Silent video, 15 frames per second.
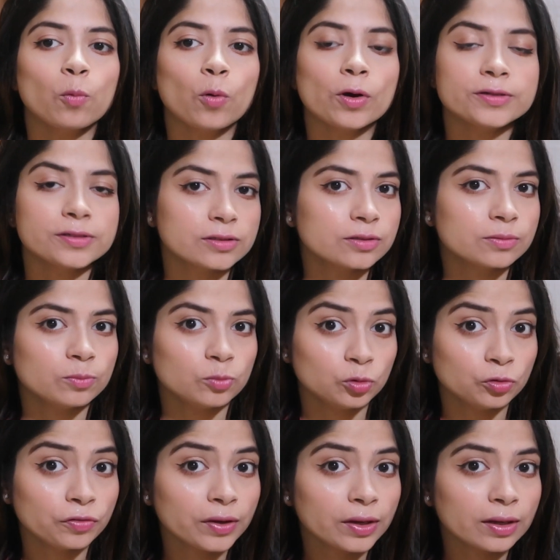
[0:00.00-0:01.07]
wasn't
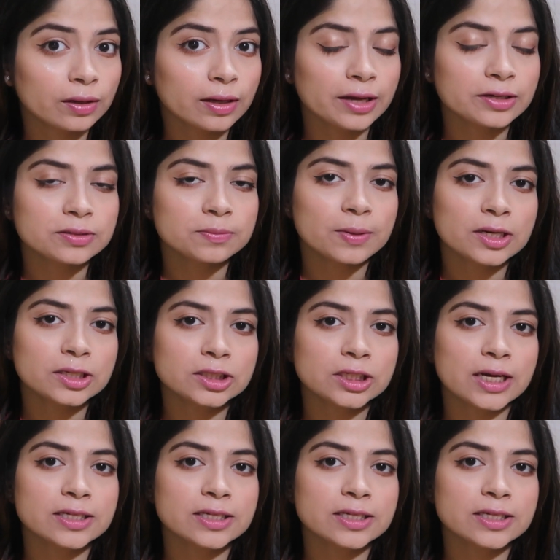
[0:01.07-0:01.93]
moving as much